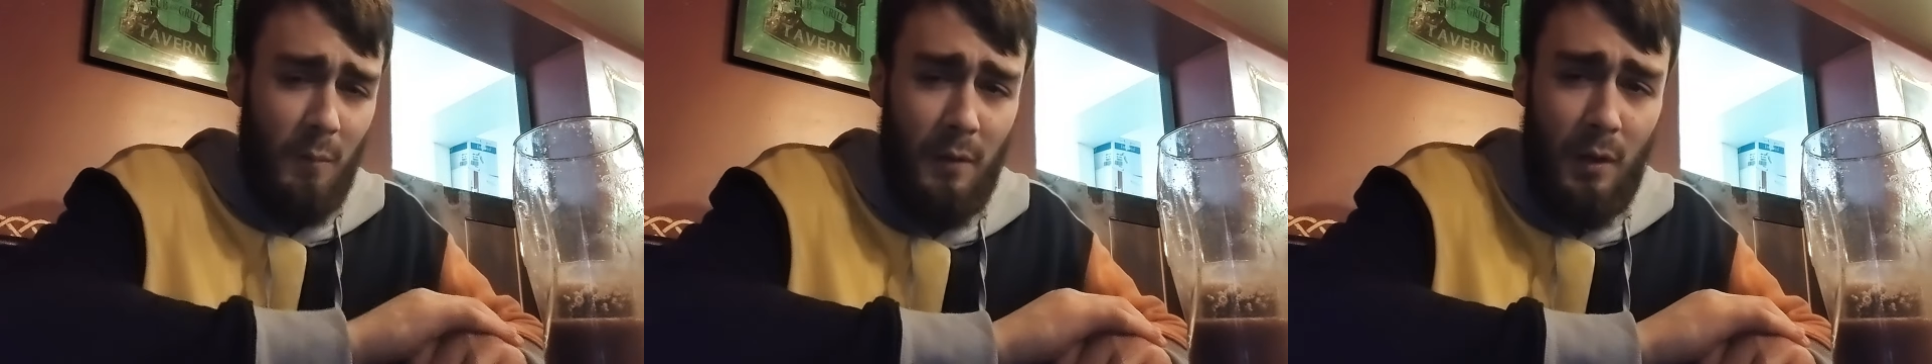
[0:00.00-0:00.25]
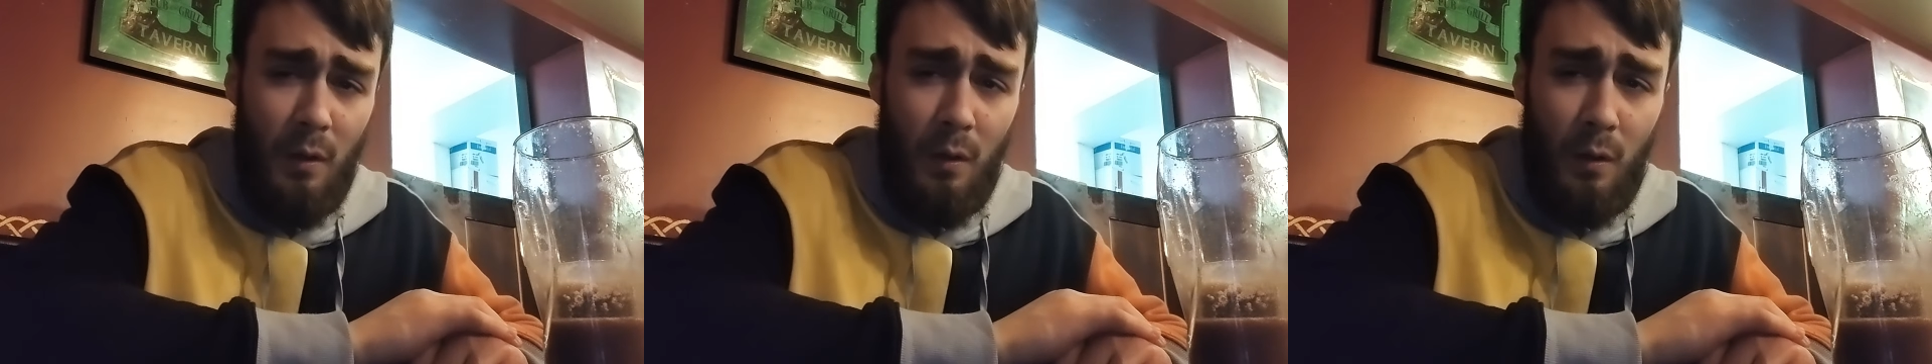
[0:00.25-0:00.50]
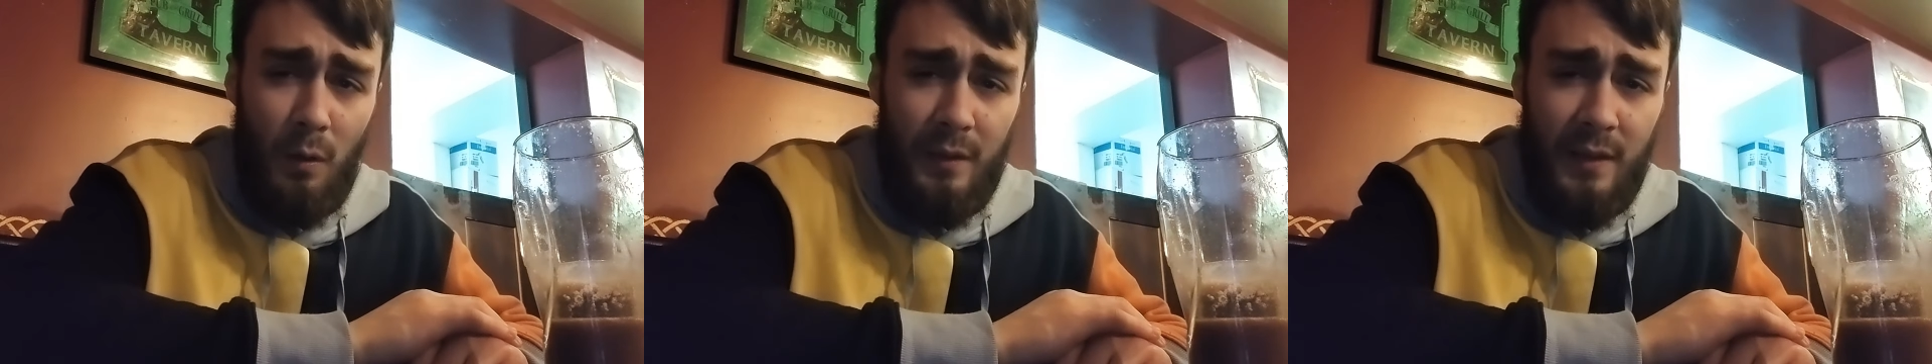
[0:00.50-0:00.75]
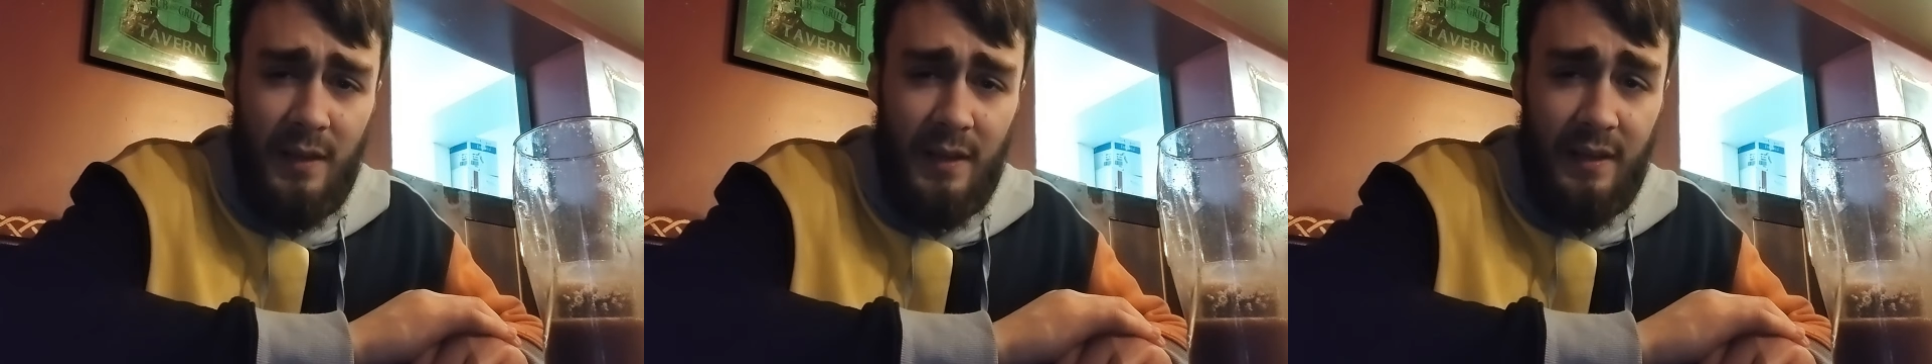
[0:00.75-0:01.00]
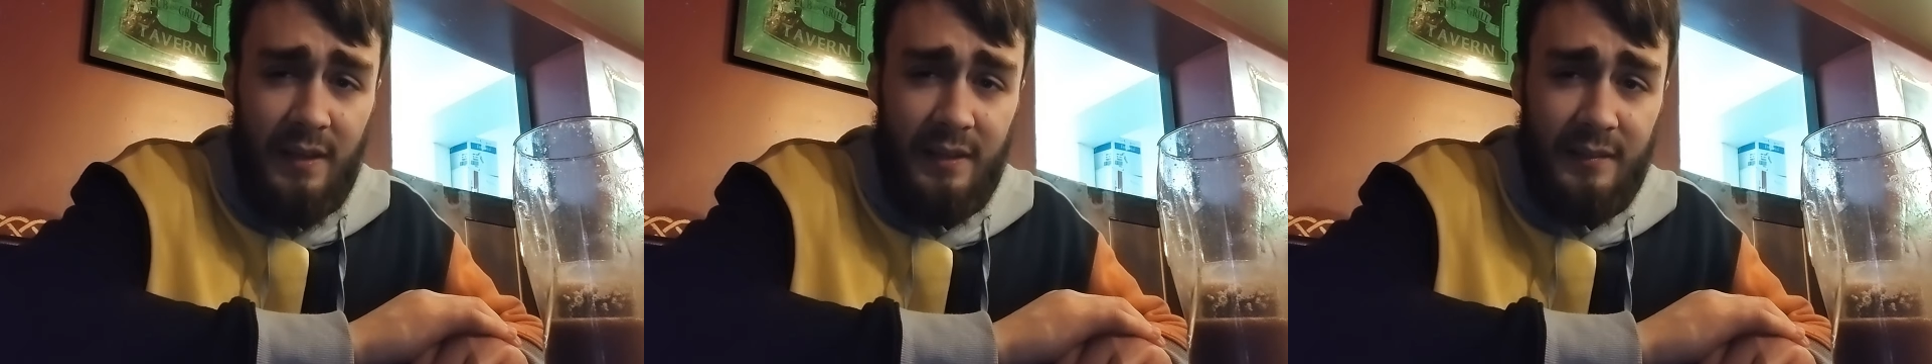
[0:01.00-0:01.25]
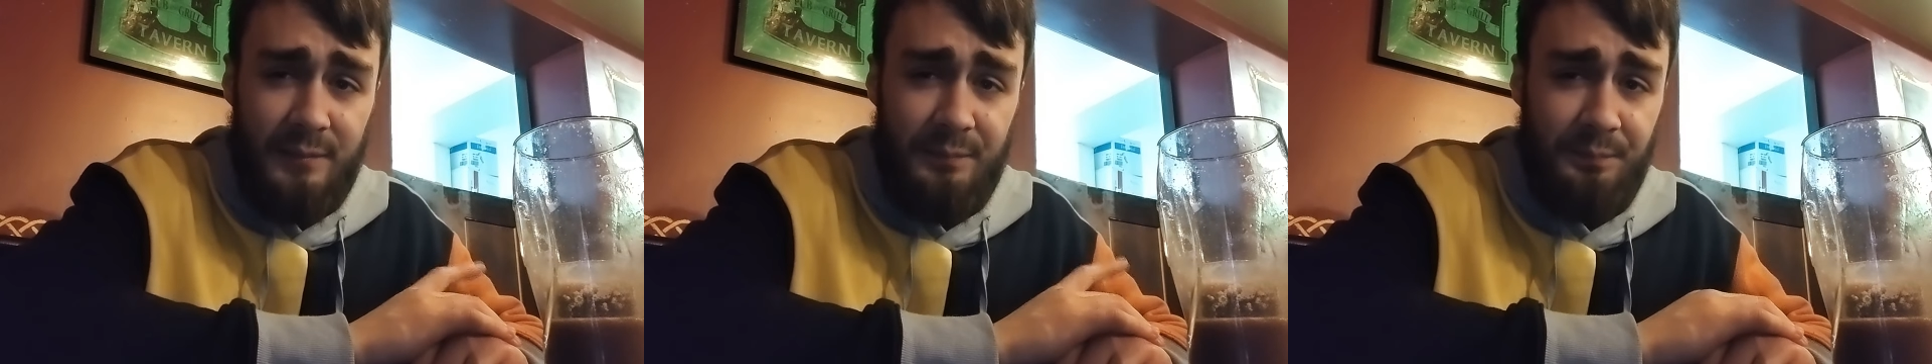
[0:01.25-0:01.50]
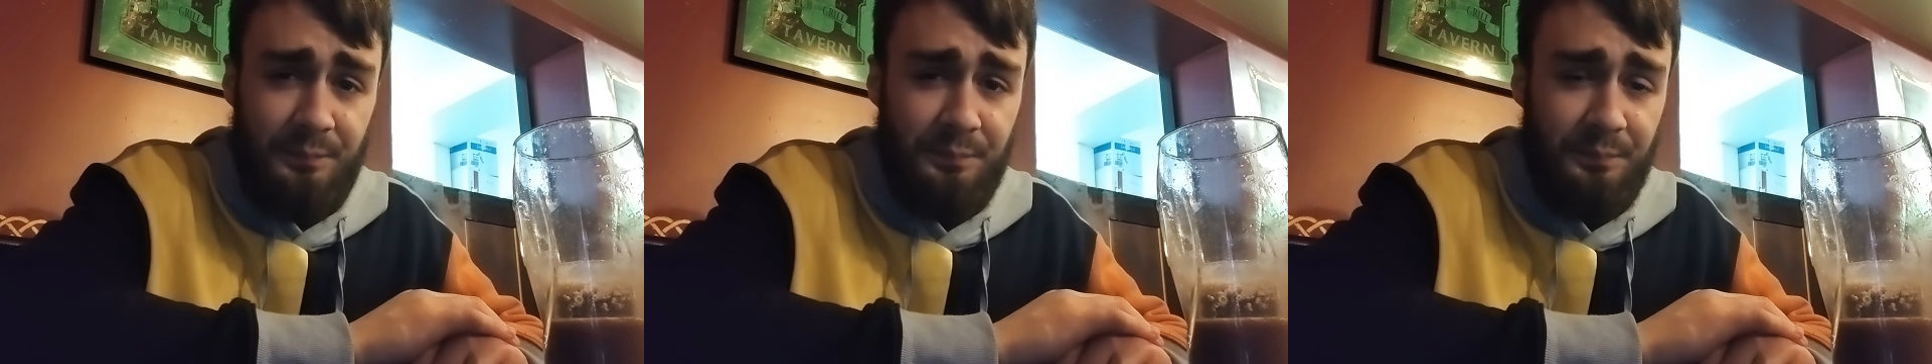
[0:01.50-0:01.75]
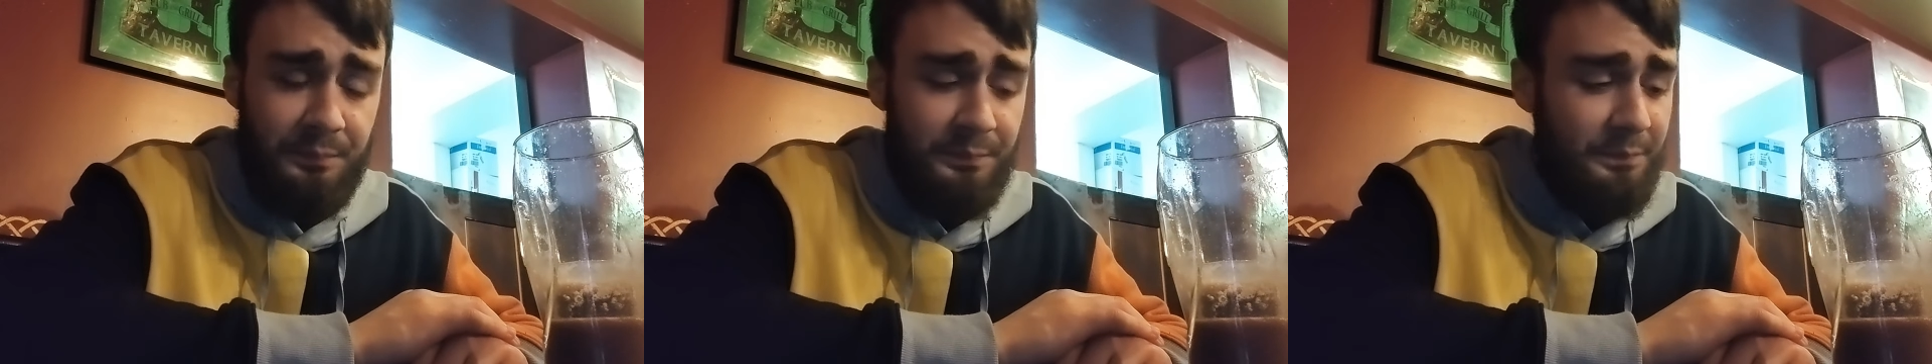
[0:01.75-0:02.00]
But oh yeah.
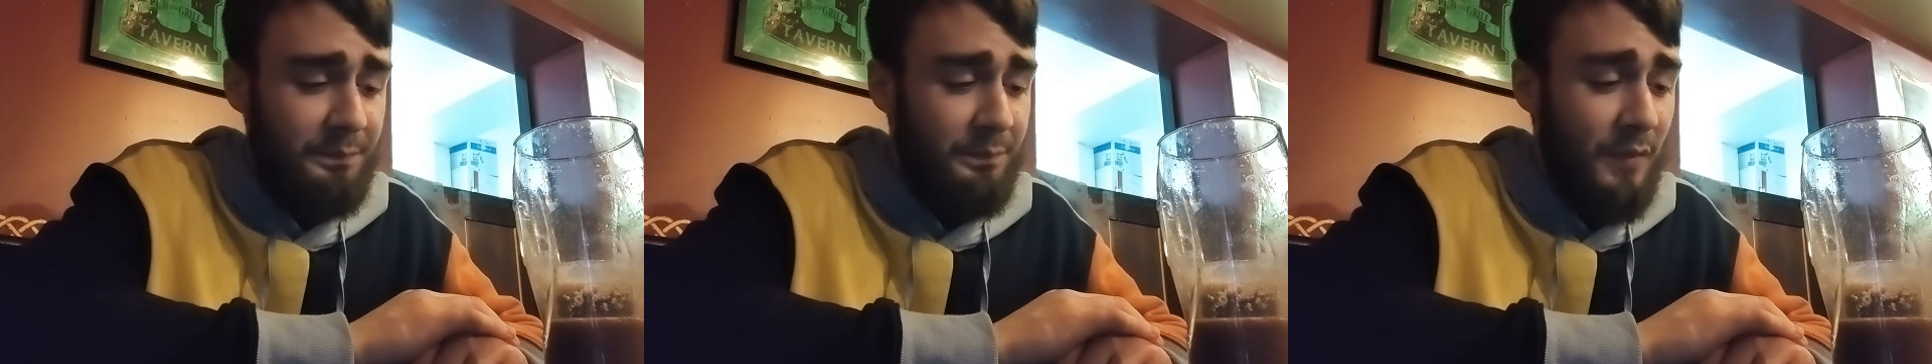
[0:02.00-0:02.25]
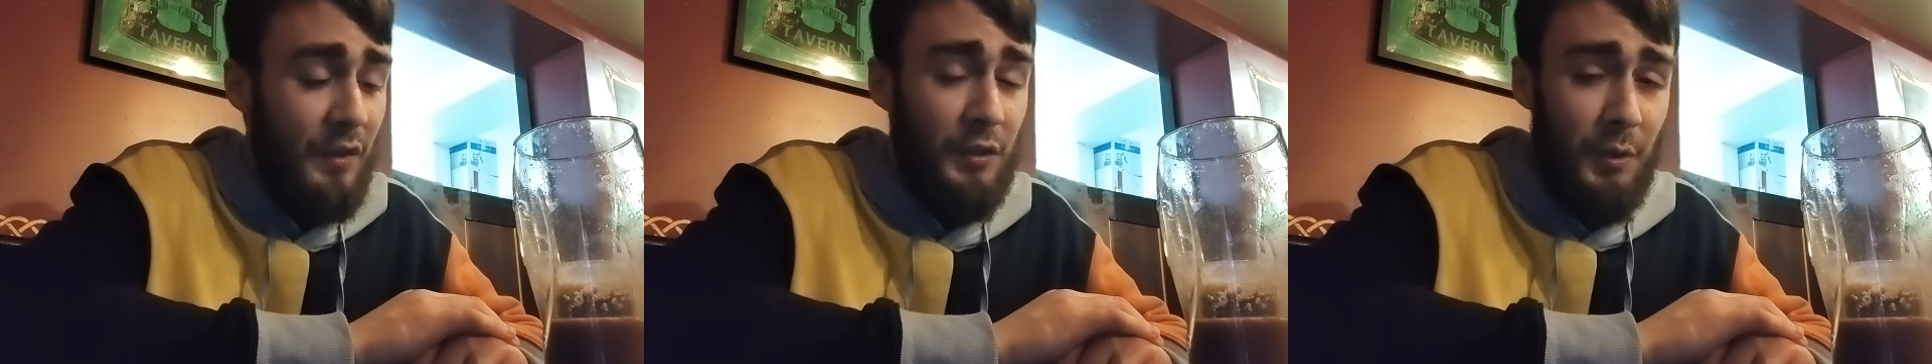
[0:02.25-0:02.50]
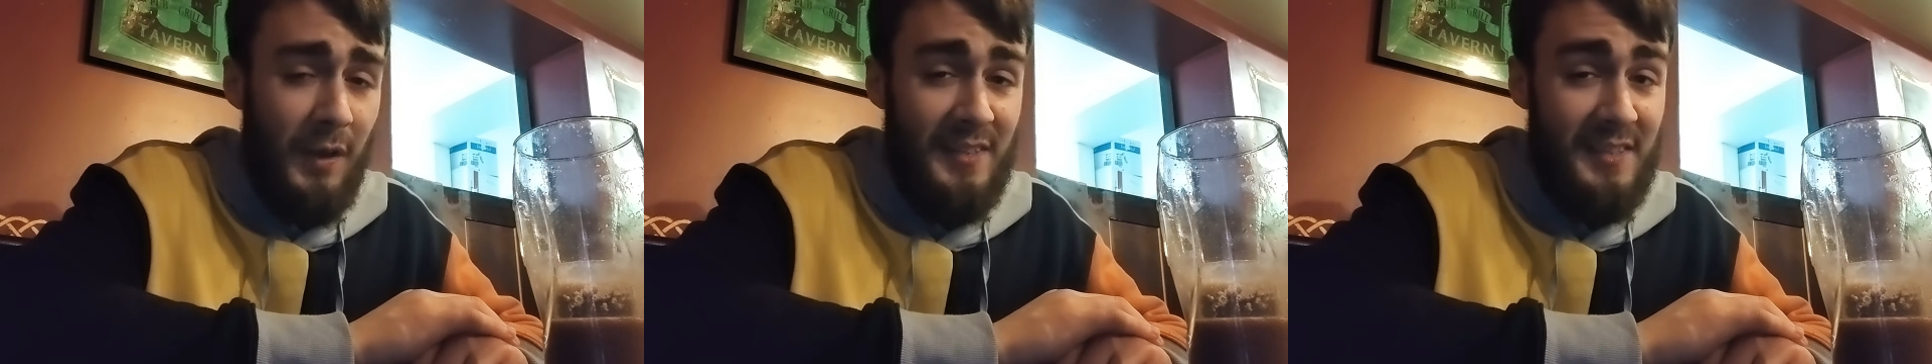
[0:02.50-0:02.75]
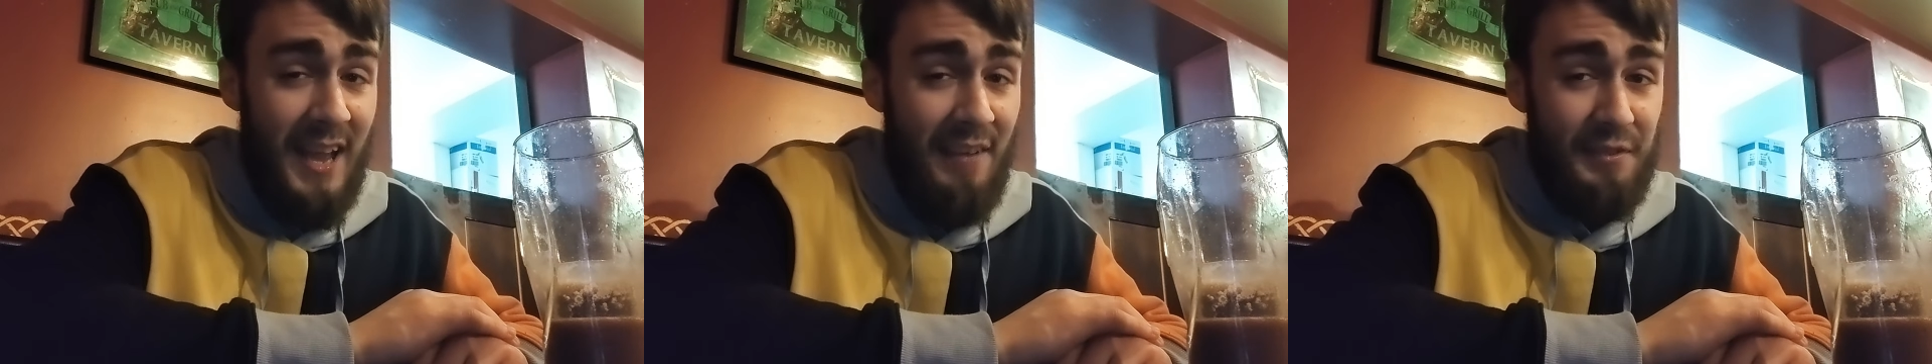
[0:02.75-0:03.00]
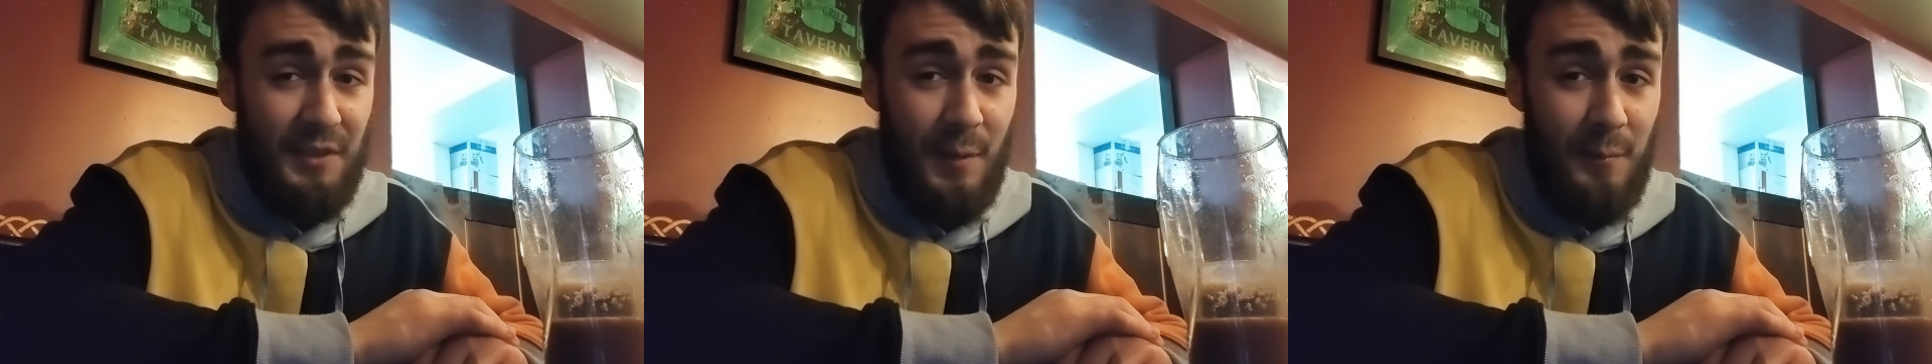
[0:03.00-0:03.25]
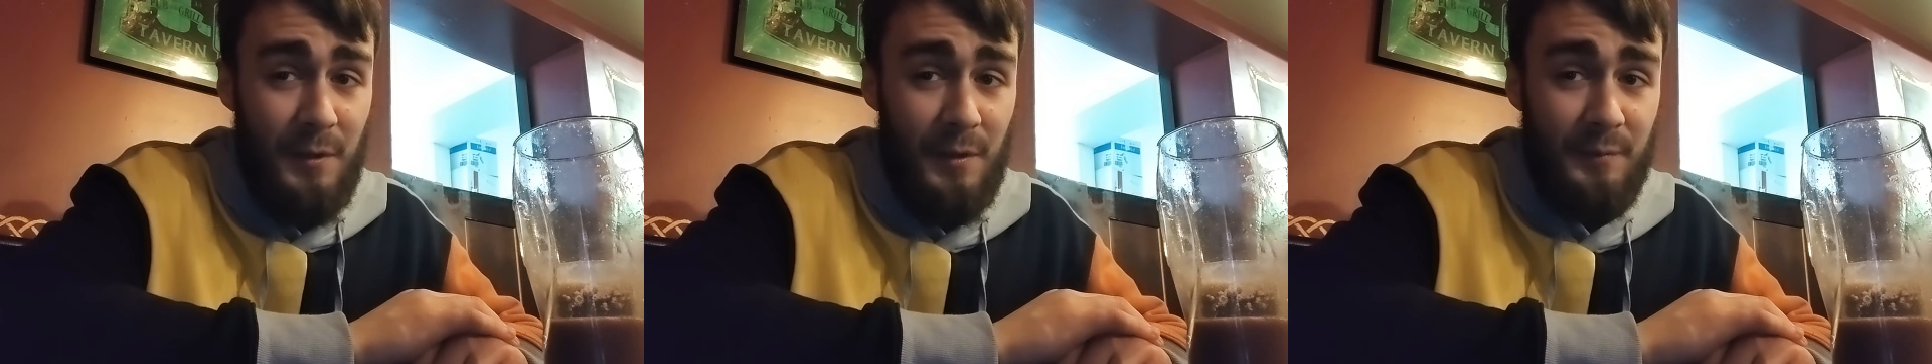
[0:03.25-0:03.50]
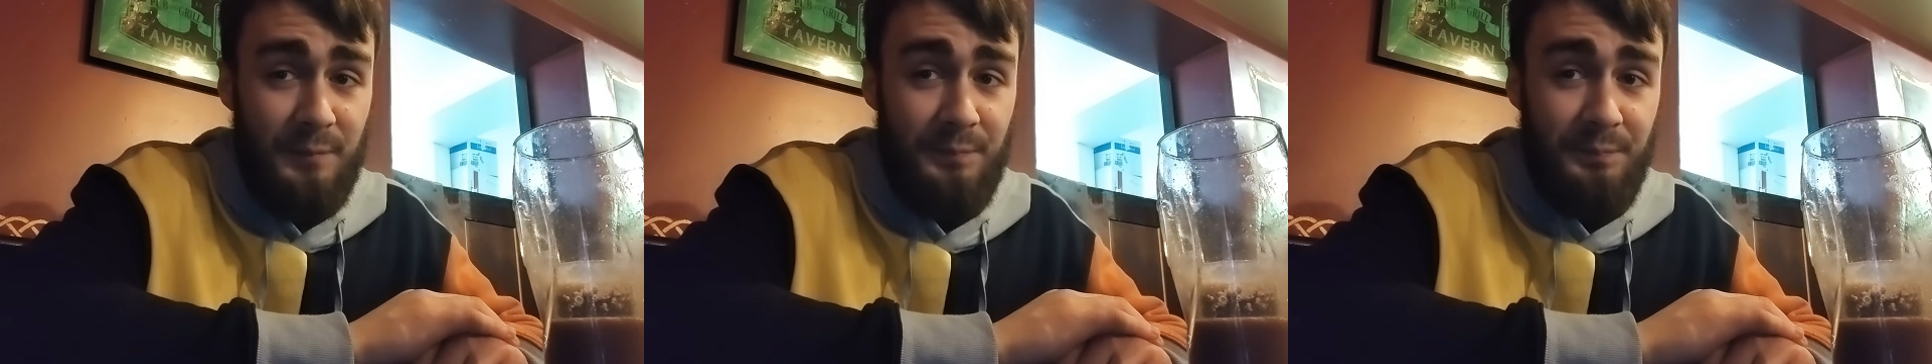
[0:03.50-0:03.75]
You guys have to come here.